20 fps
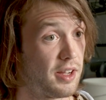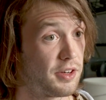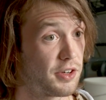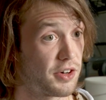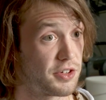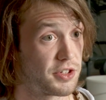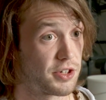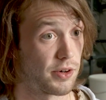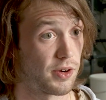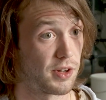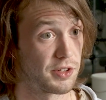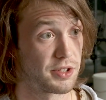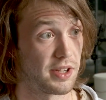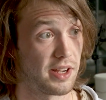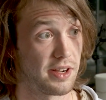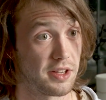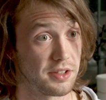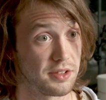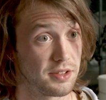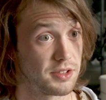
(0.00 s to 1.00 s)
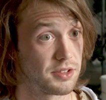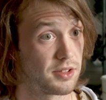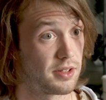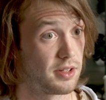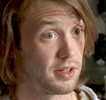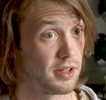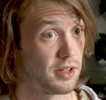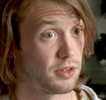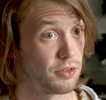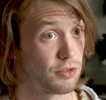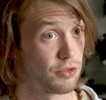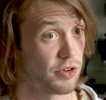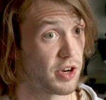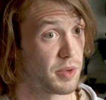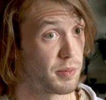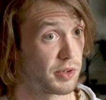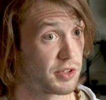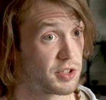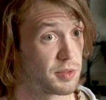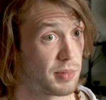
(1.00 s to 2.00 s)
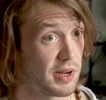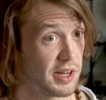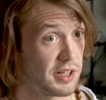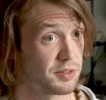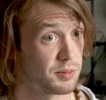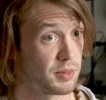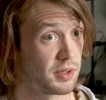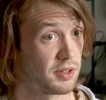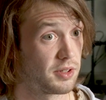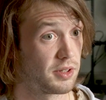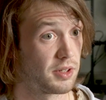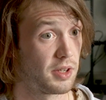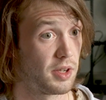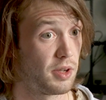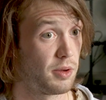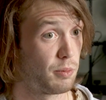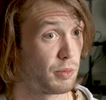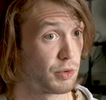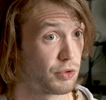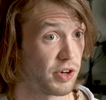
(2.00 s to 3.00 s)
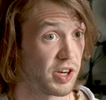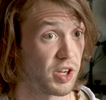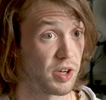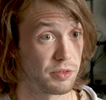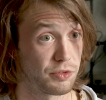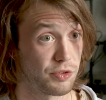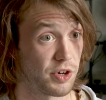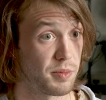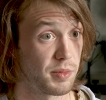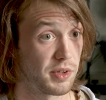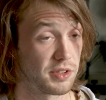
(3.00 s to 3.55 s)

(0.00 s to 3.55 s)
Third year also has 3 months placement, three